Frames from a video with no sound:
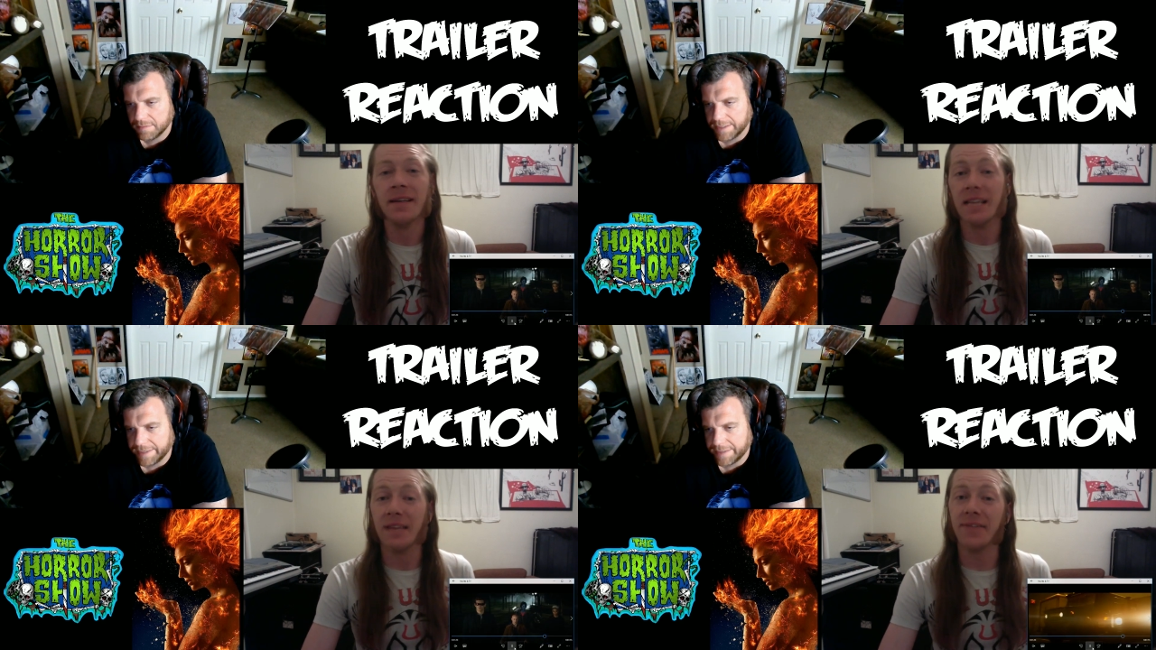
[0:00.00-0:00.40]

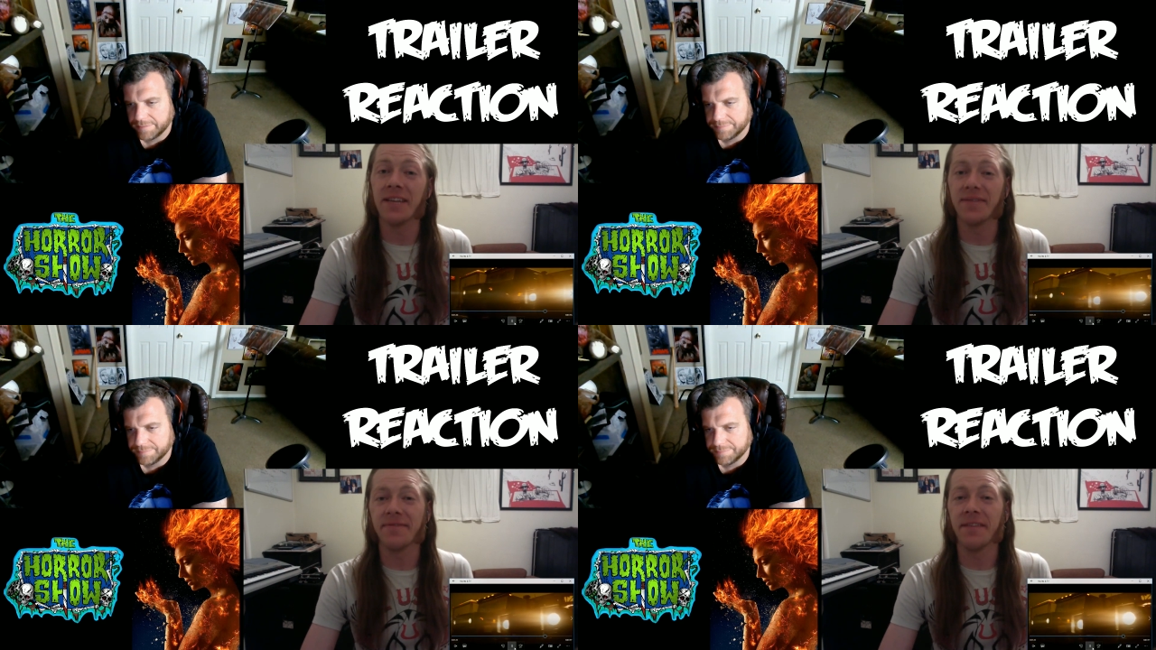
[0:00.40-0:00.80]
Speaker 1: Yeah. Even
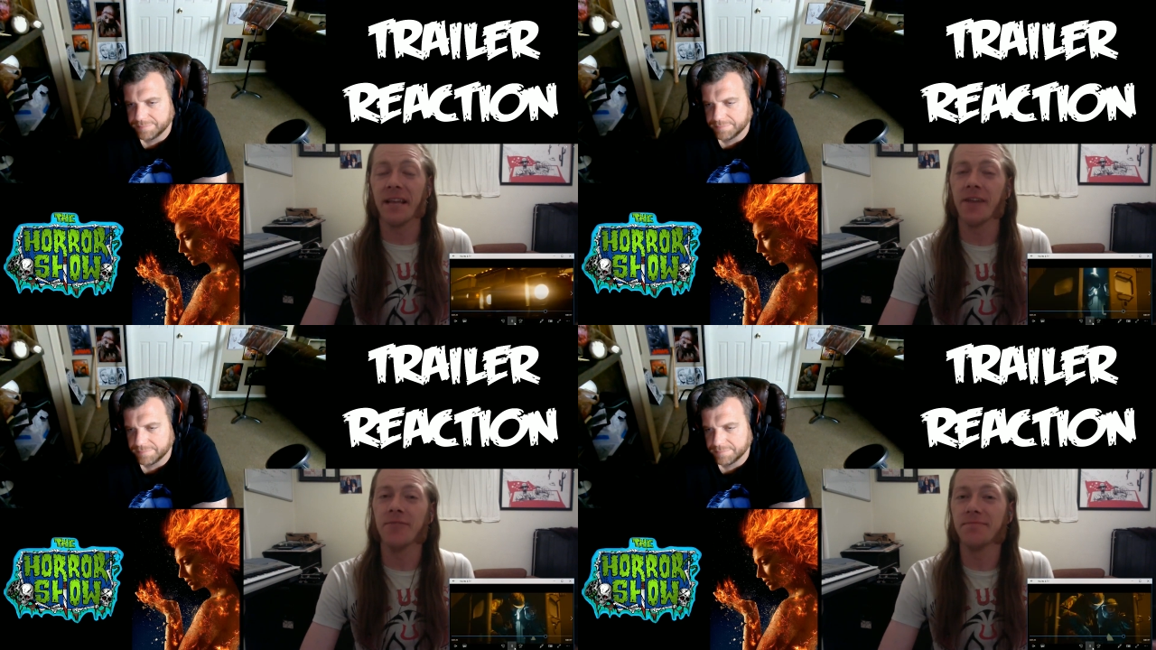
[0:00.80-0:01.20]
if
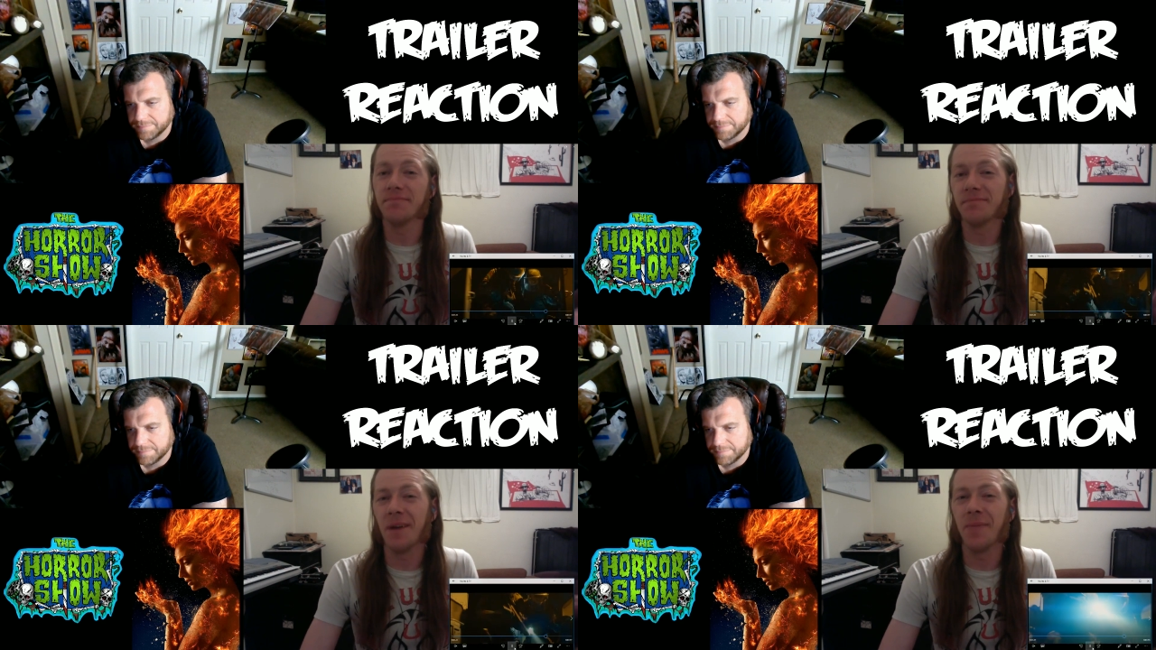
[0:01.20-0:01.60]
you know
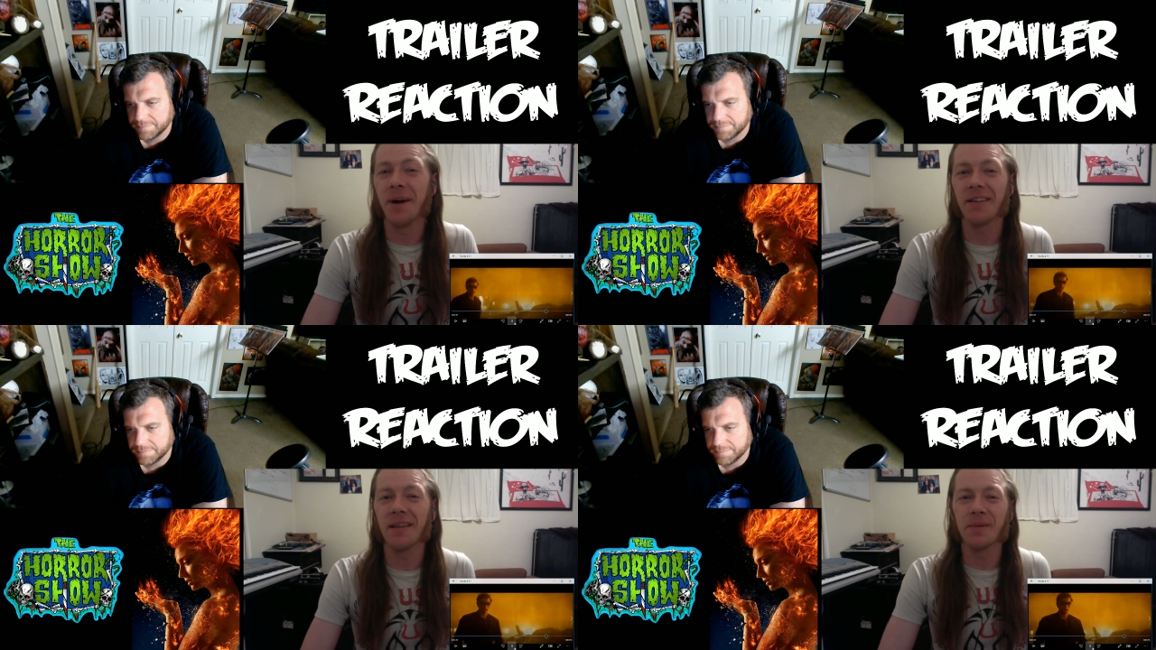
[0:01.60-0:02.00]

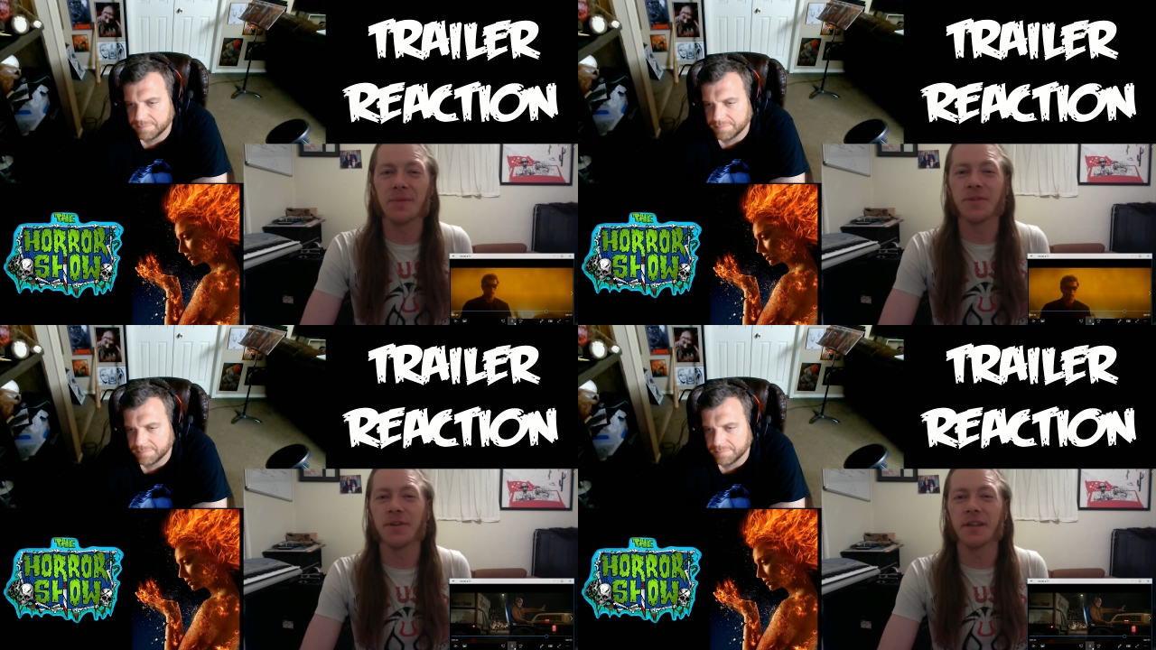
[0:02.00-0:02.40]
Apocalypse
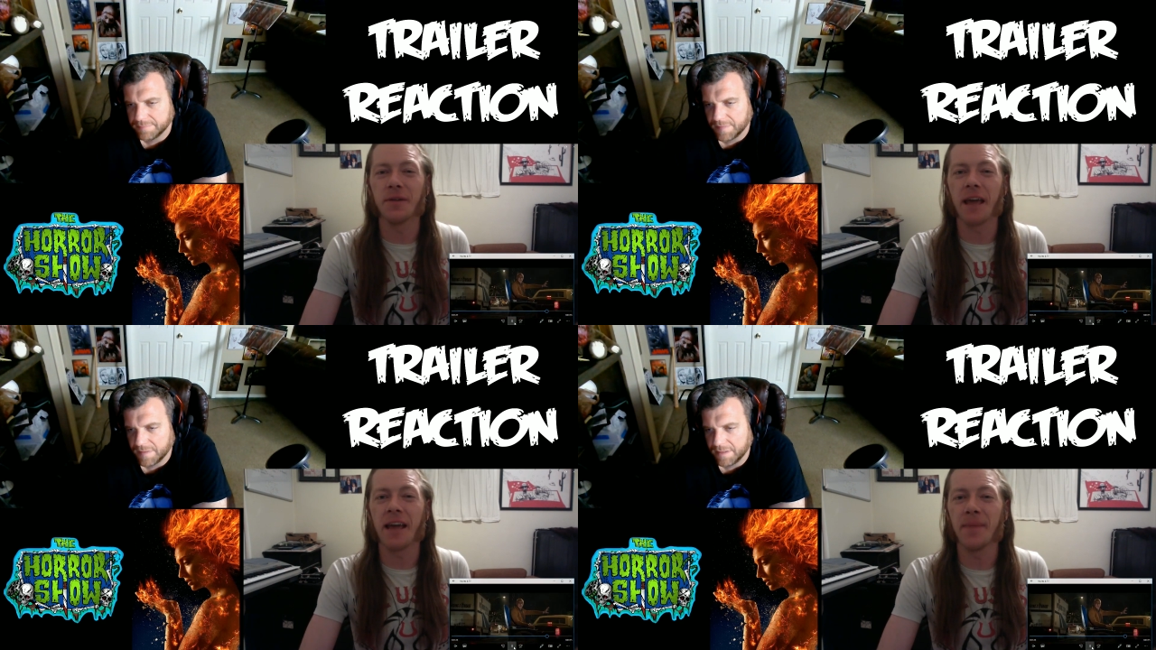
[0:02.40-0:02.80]
was just
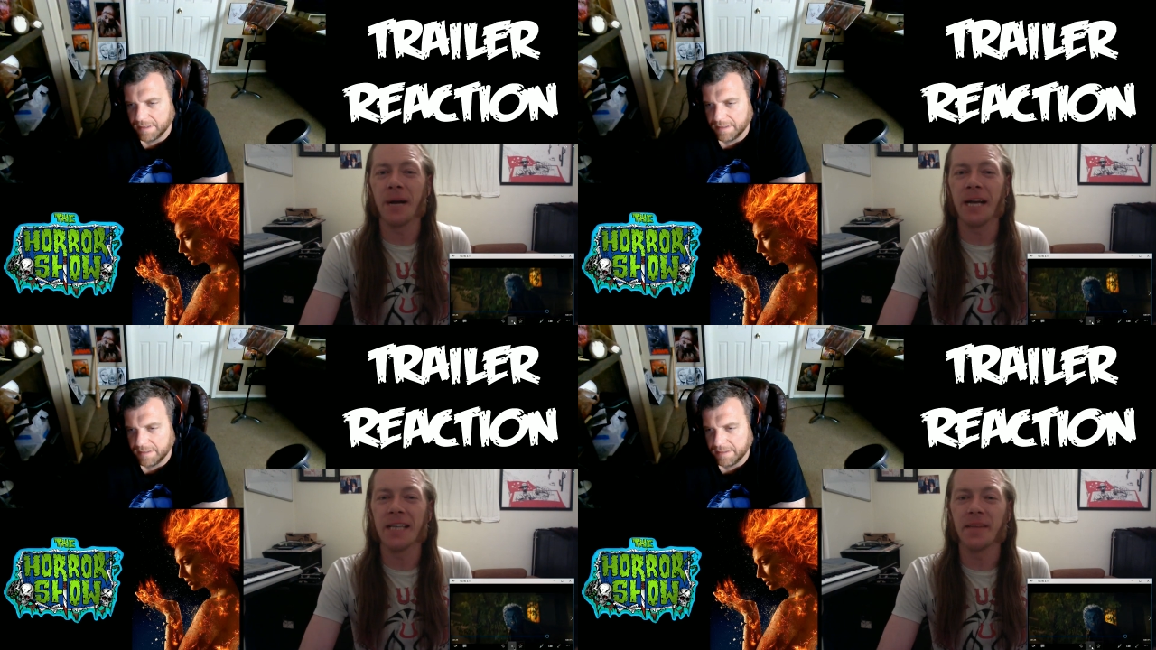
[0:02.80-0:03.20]
okay in
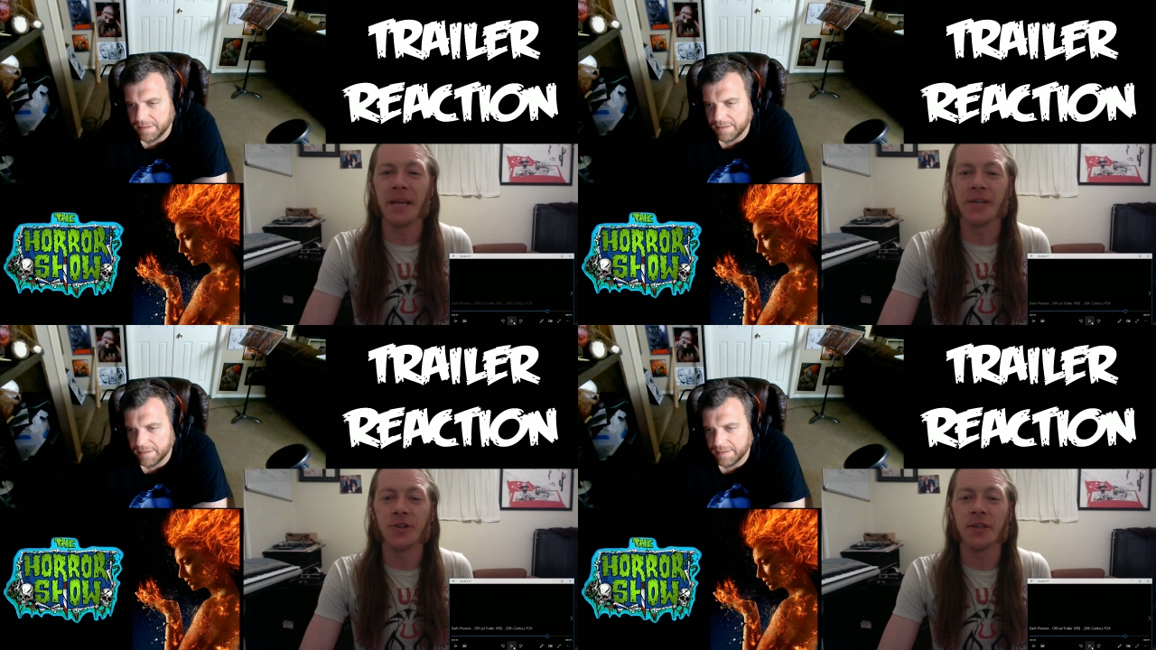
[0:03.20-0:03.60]
my
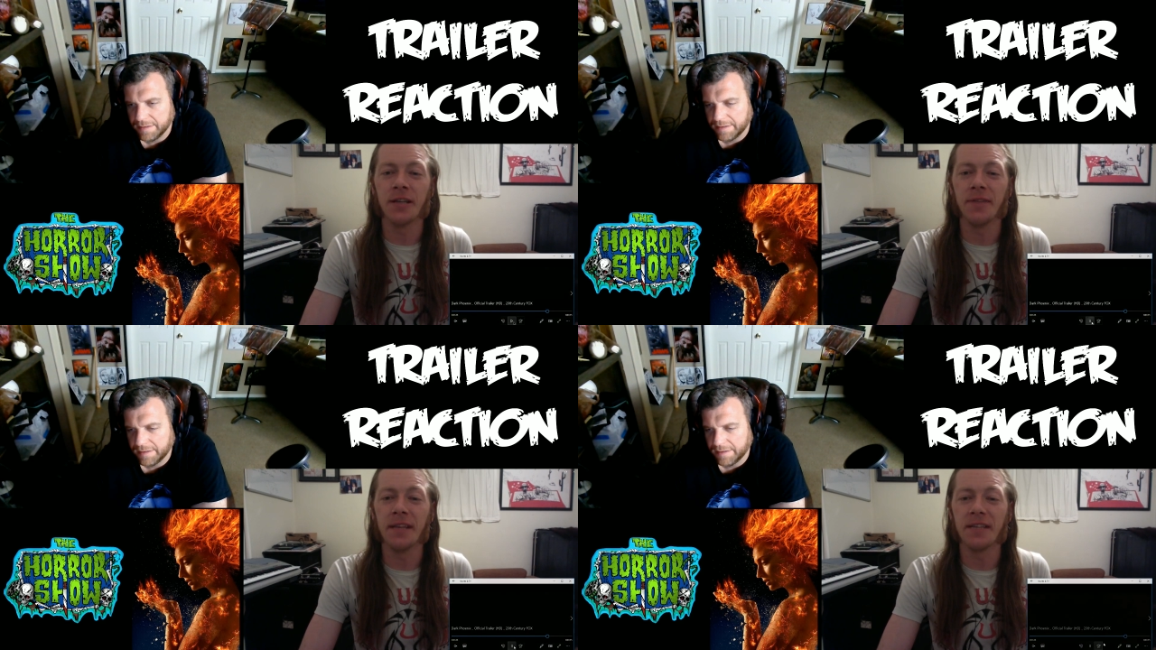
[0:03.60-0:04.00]
estimation,
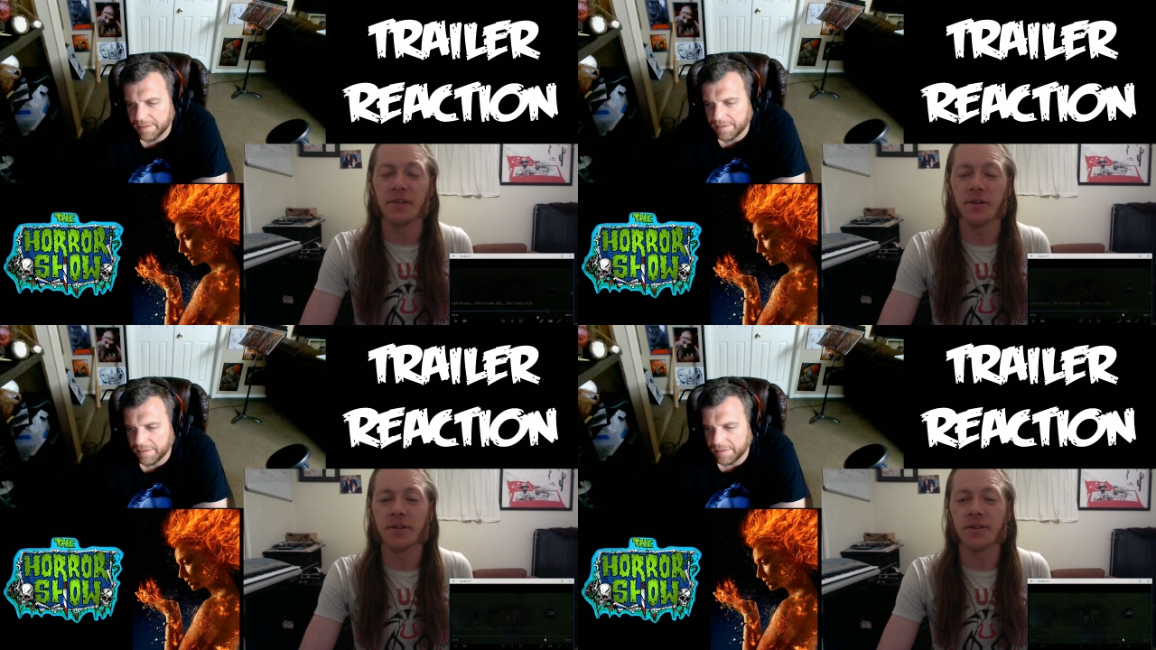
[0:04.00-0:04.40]
and this
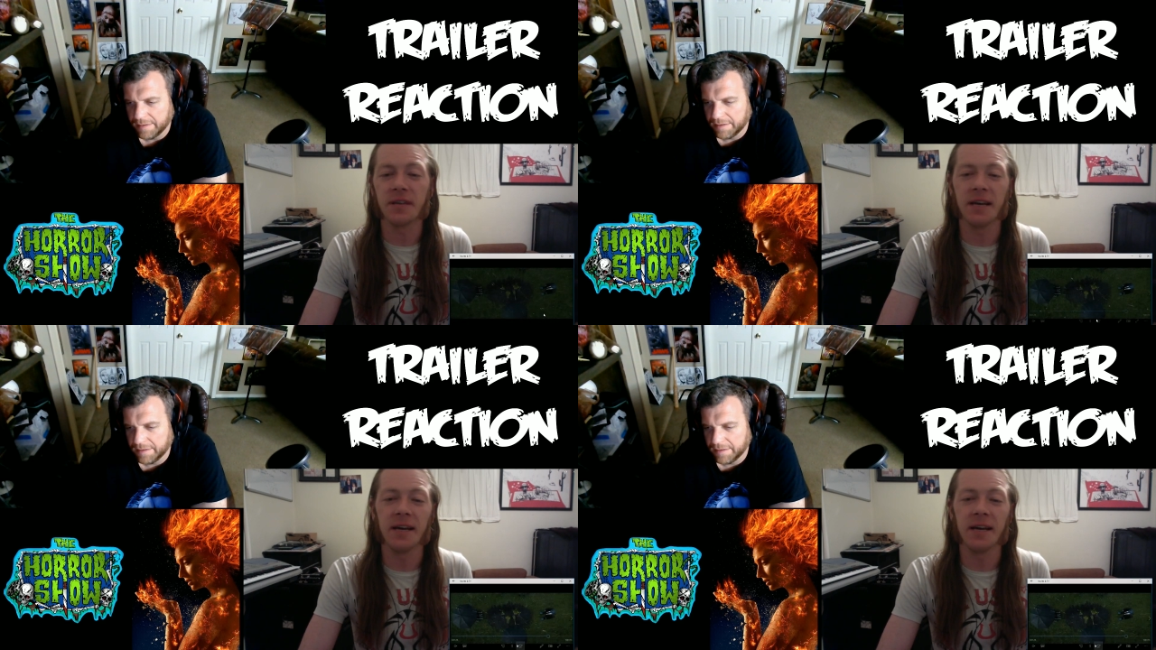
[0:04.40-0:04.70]
looks